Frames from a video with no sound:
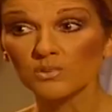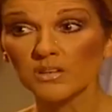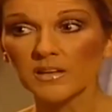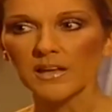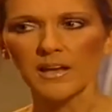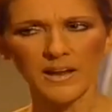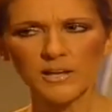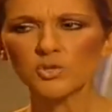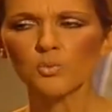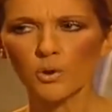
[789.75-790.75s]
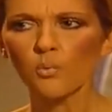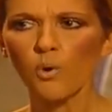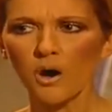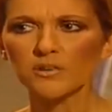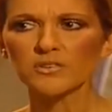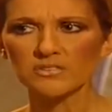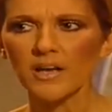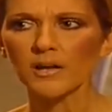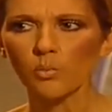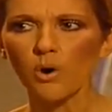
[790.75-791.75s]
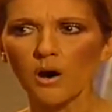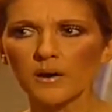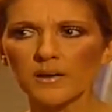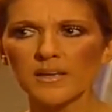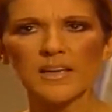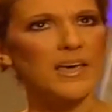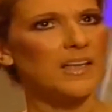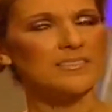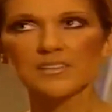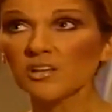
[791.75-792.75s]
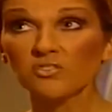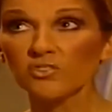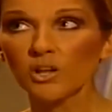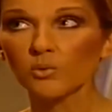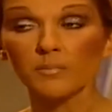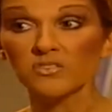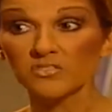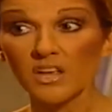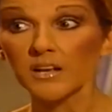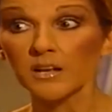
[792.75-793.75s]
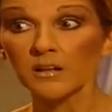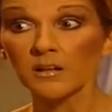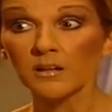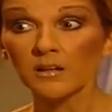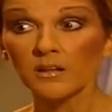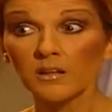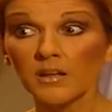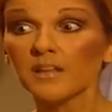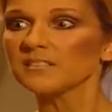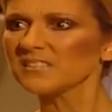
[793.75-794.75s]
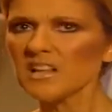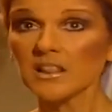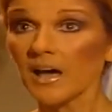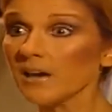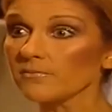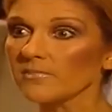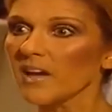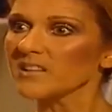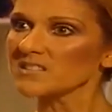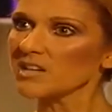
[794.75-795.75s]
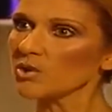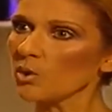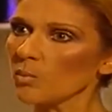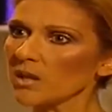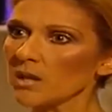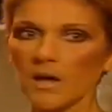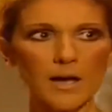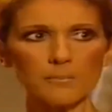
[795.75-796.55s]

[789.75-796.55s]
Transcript: development, striving to emulate her vocal prowess and emotional delivery. Dion's dedication to her craft